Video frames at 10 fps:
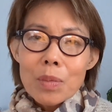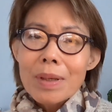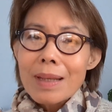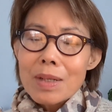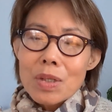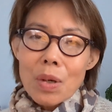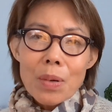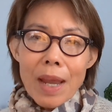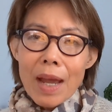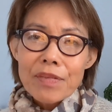really
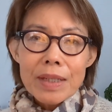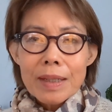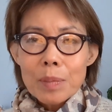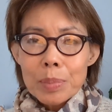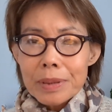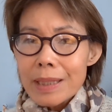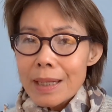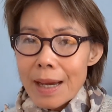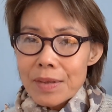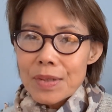don't have the
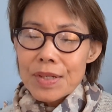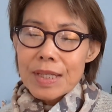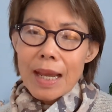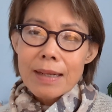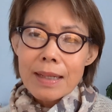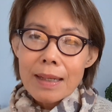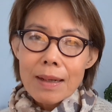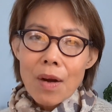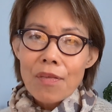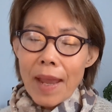complete
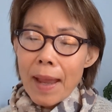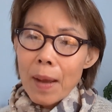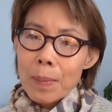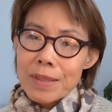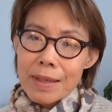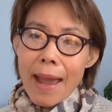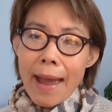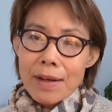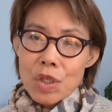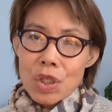understanding of Ham's
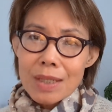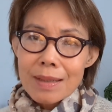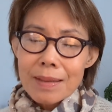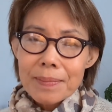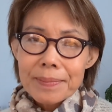action.